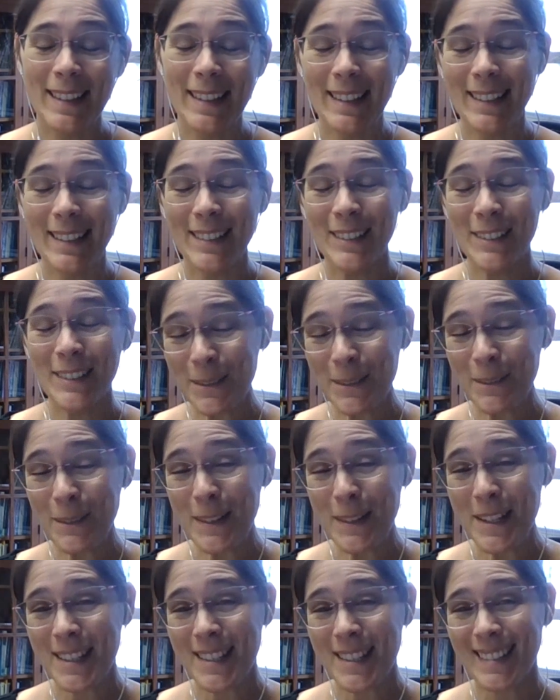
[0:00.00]
Good
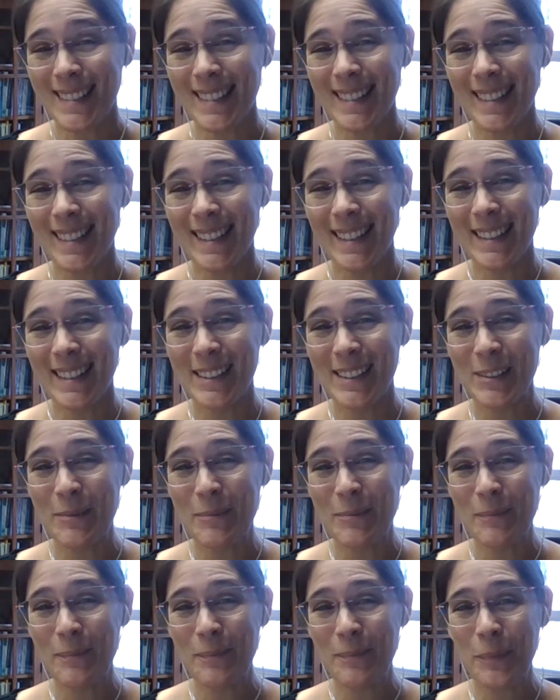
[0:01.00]
question.
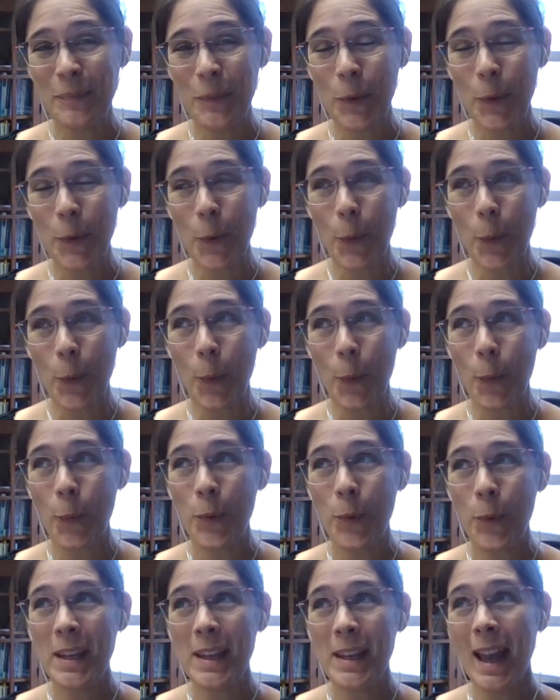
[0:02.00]

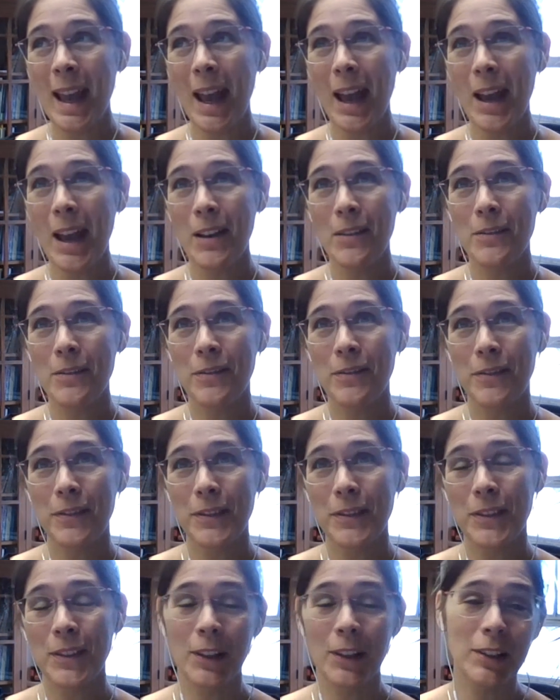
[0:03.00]
We have
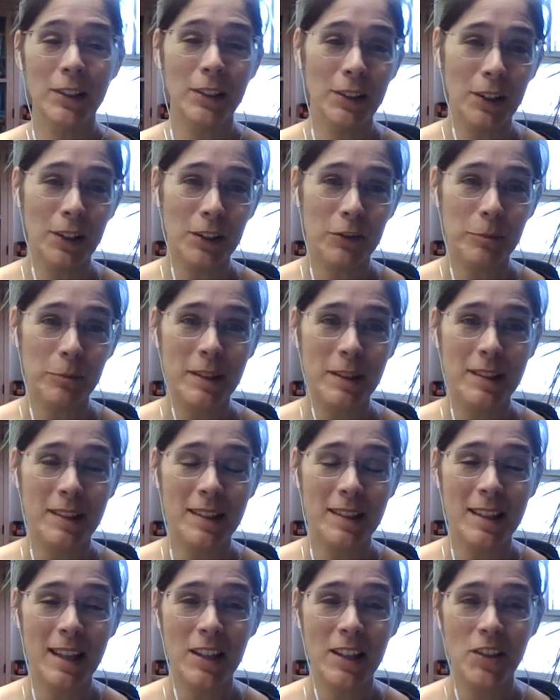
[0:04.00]
done a lot of
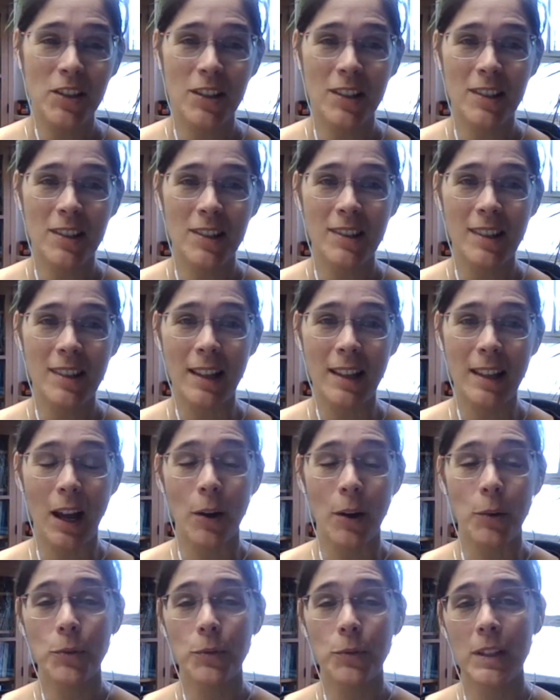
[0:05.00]
presentations and
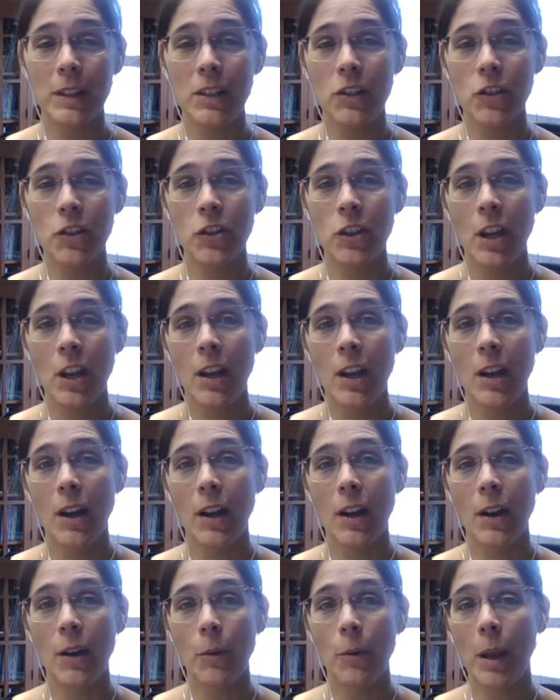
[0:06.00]
outreach
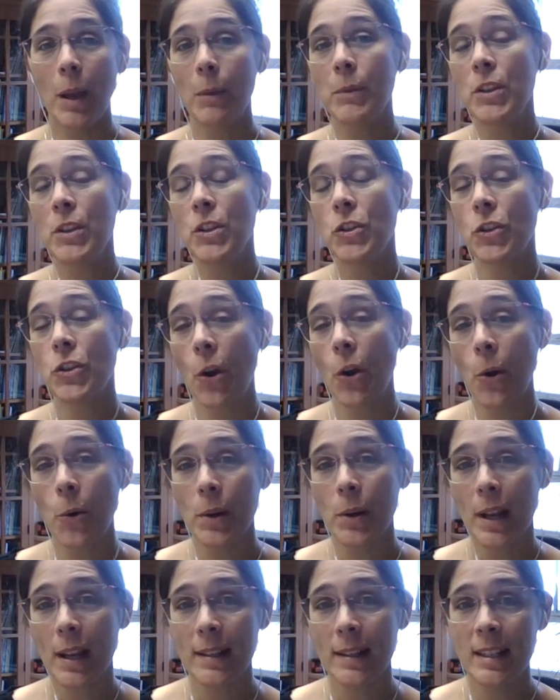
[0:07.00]
where we show
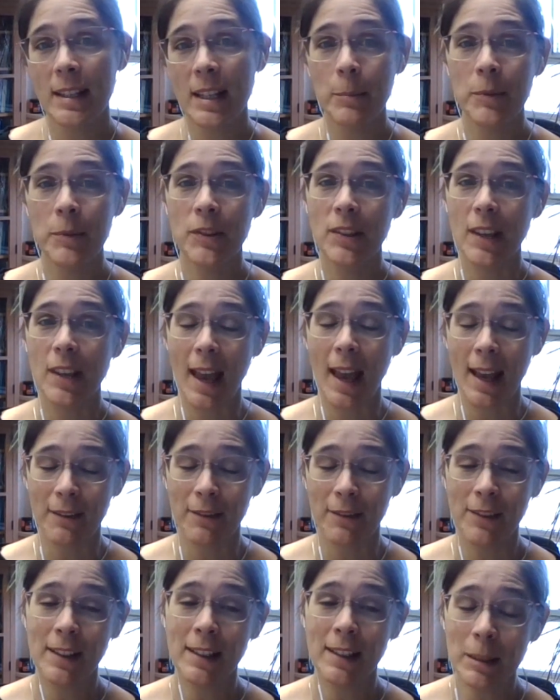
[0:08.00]
that dips
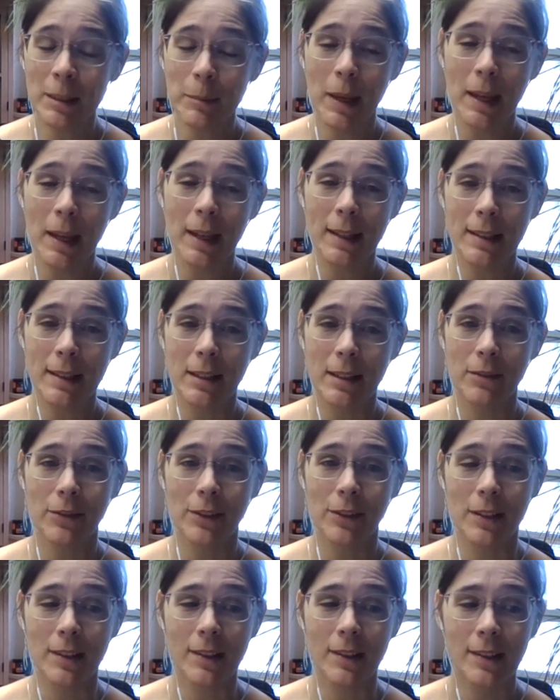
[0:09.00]
really make a
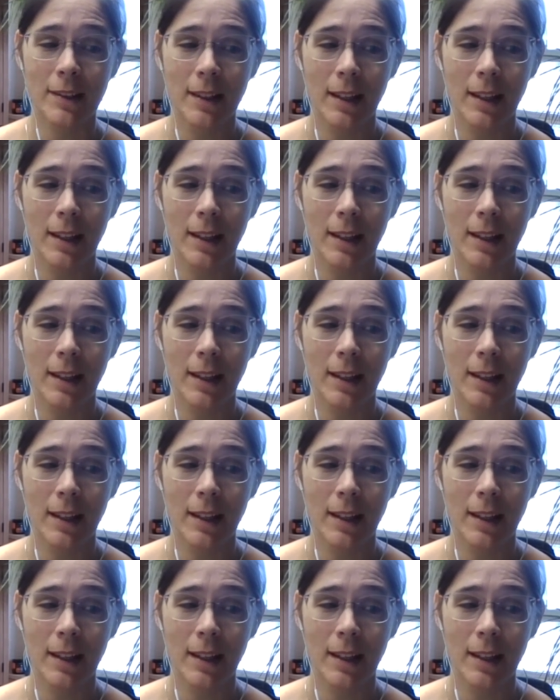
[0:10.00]
difference,